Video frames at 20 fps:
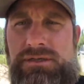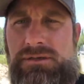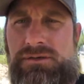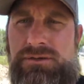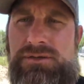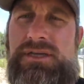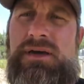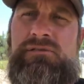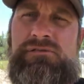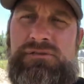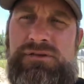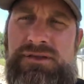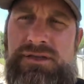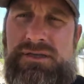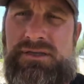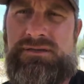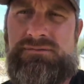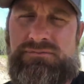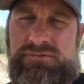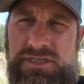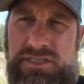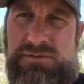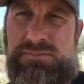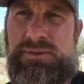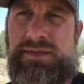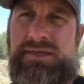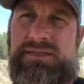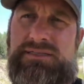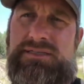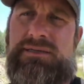definitely let's
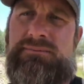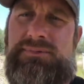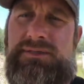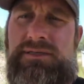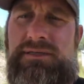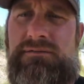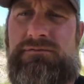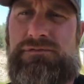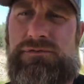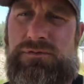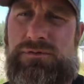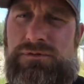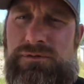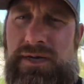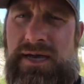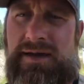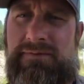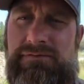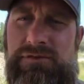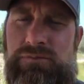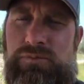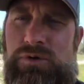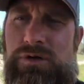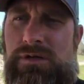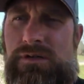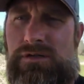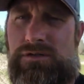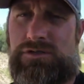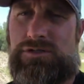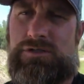plan something for after one of
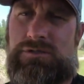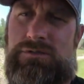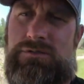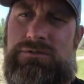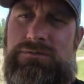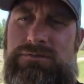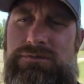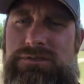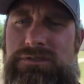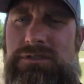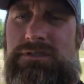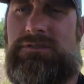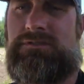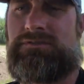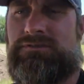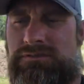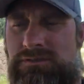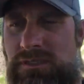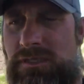the shows. And,